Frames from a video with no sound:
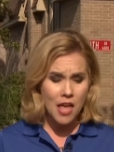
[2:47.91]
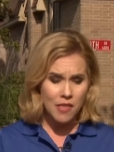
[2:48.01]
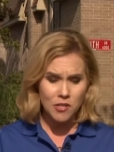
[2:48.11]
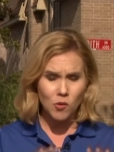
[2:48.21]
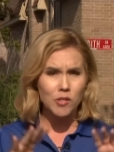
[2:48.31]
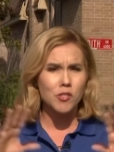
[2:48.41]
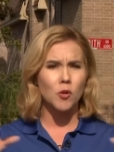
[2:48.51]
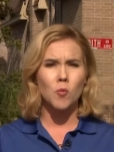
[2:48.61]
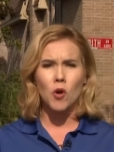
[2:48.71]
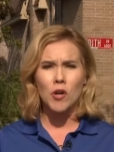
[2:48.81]
They told us they're
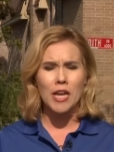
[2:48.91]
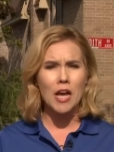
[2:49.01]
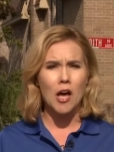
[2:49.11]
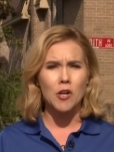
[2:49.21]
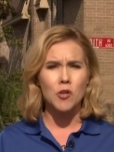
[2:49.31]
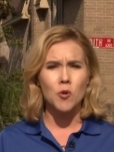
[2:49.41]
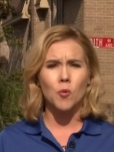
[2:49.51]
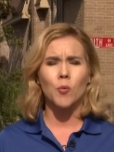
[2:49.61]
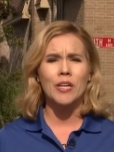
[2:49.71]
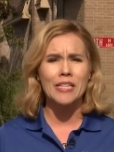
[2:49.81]
working on a new
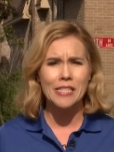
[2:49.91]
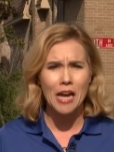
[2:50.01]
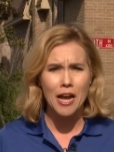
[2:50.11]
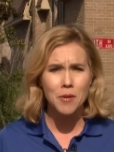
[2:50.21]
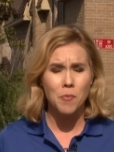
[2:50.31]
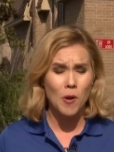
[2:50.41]
redesign,